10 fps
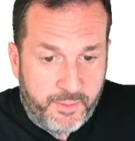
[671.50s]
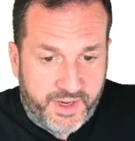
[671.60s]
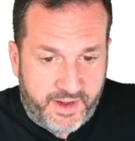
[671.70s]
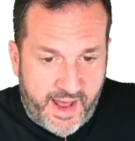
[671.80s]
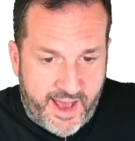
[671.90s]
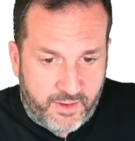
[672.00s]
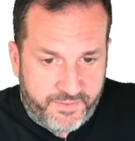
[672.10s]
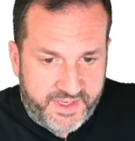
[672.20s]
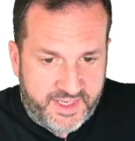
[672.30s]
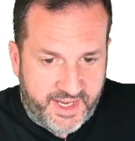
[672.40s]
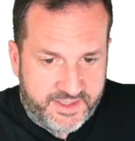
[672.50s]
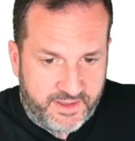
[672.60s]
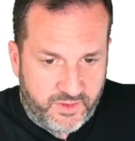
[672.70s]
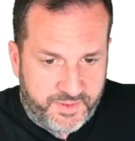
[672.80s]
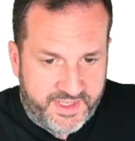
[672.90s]
But now this
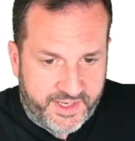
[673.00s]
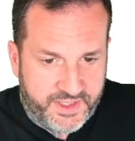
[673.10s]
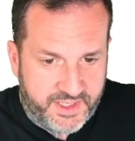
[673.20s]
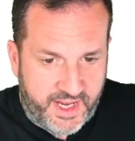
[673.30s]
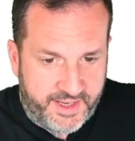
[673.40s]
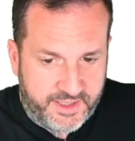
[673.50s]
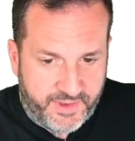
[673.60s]
nested loop section takes